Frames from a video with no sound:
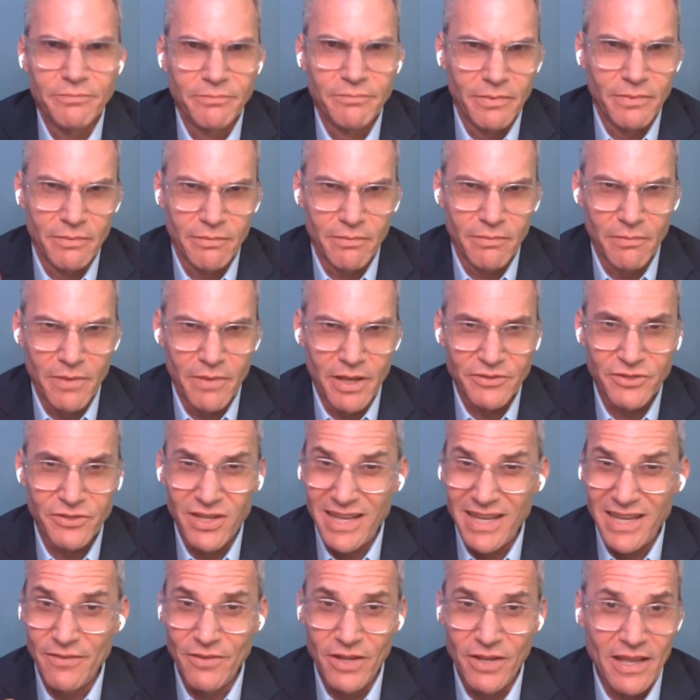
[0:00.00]
And I'm going to add,
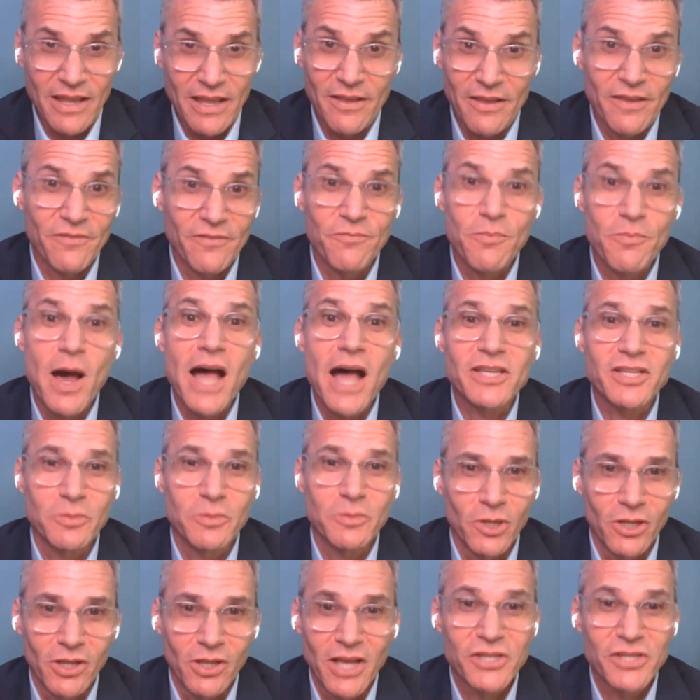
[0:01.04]
even
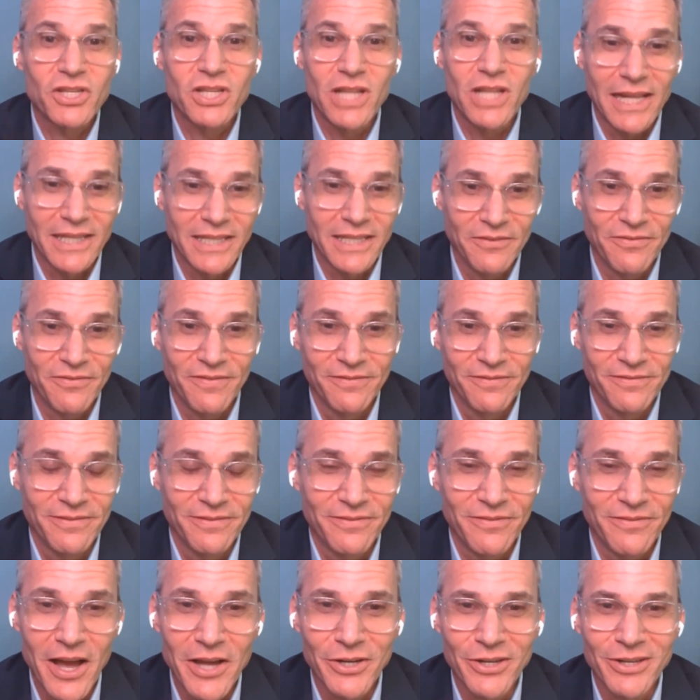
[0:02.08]
if possible, a
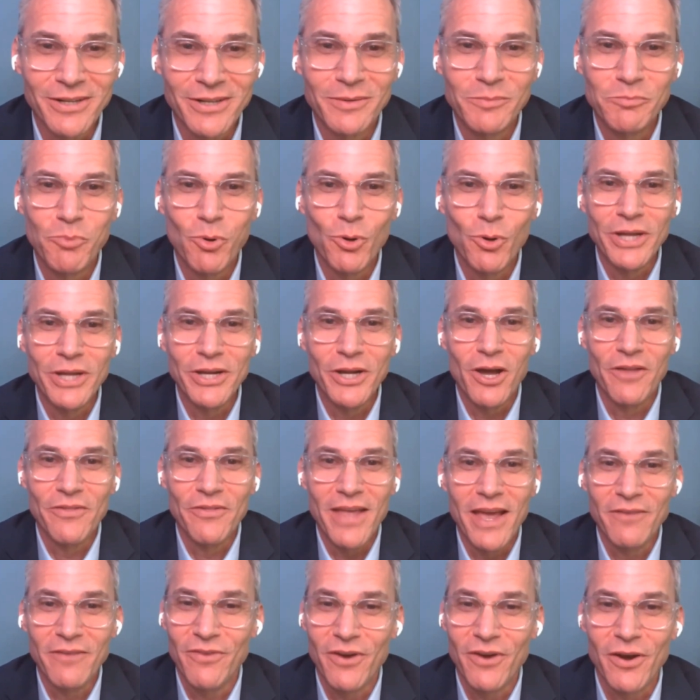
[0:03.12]
slightly finer
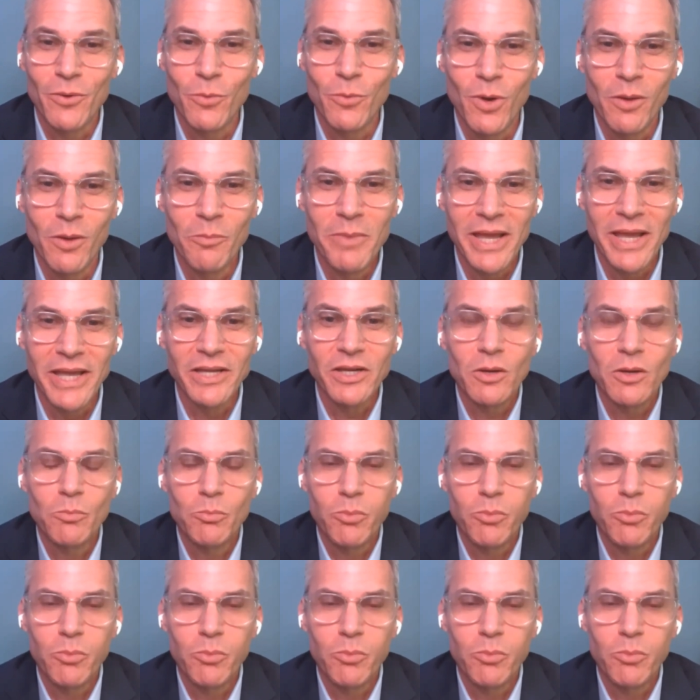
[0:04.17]
point on that very